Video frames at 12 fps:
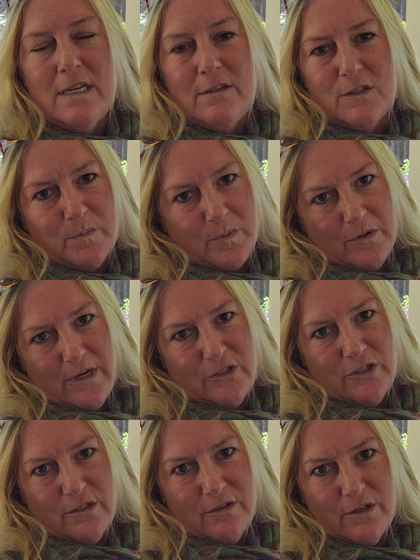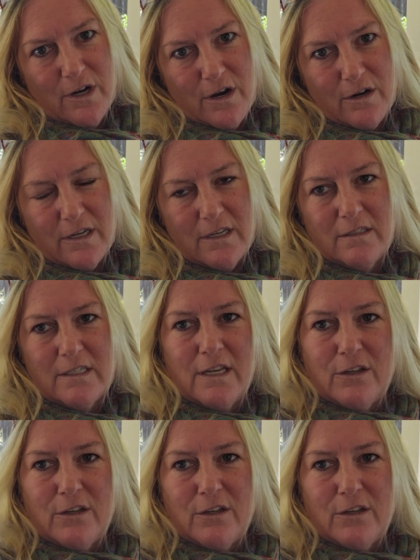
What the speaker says: inspirational gardens.